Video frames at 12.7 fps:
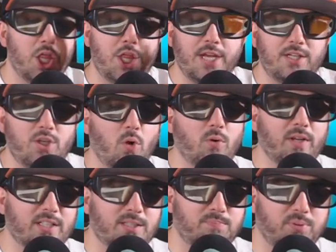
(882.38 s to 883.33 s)
They don't
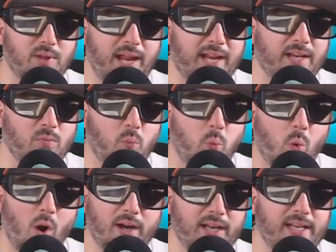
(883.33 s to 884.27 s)
explain
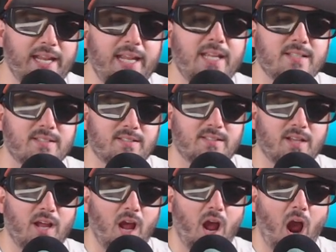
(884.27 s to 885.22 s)
what it is.
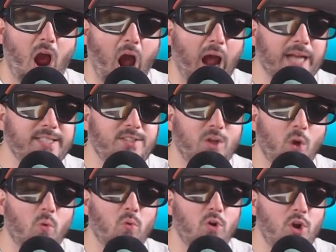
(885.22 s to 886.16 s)
I
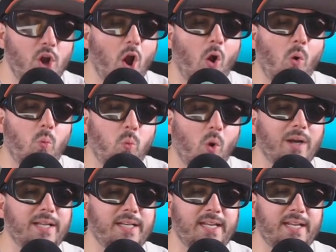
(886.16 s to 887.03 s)
don't know what it